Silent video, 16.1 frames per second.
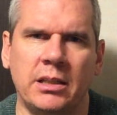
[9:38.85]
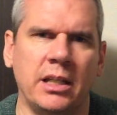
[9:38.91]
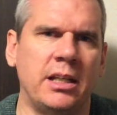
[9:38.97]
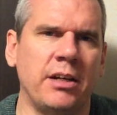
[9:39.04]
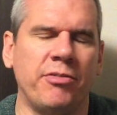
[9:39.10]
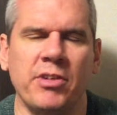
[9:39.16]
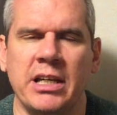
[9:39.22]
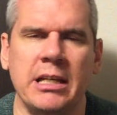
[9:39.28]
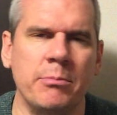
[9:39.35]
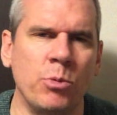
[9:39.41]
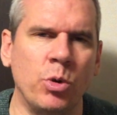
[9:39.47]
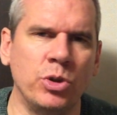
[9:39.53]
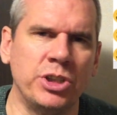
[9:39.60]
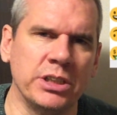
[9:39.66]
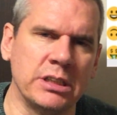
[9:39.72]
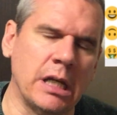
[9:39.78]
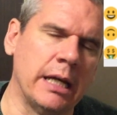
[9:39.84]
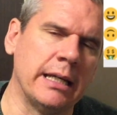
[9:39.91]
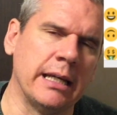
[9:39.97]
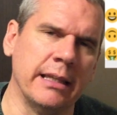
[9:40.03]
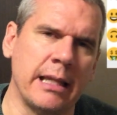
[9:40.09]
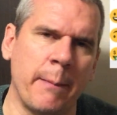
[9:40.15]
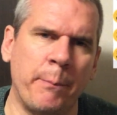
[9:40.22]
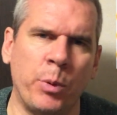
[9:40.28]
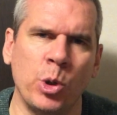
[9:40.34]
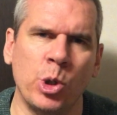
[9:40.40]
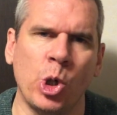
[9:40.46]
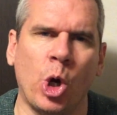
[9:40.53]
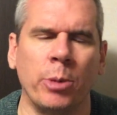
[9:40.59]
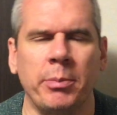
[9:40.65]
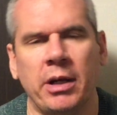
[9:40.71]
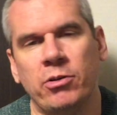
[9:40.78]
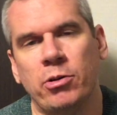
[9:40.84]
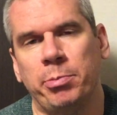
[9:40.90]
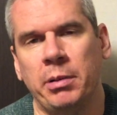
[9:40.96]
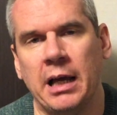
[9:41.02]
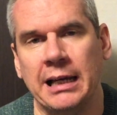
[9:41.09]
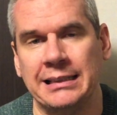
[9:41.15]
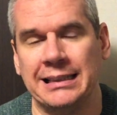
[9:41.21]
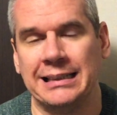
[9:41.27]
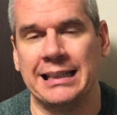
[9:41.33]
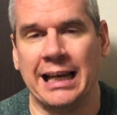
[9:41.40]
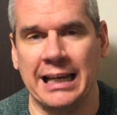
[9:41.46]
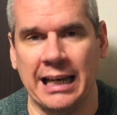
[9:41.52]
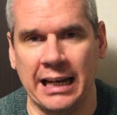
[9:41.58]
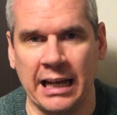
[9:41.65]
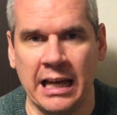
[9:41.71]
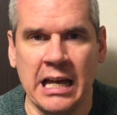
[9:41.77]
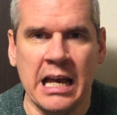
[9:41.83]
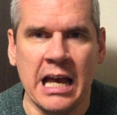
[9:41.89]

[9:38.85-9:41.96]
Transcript: different emojis that I can then put on my reply to Diana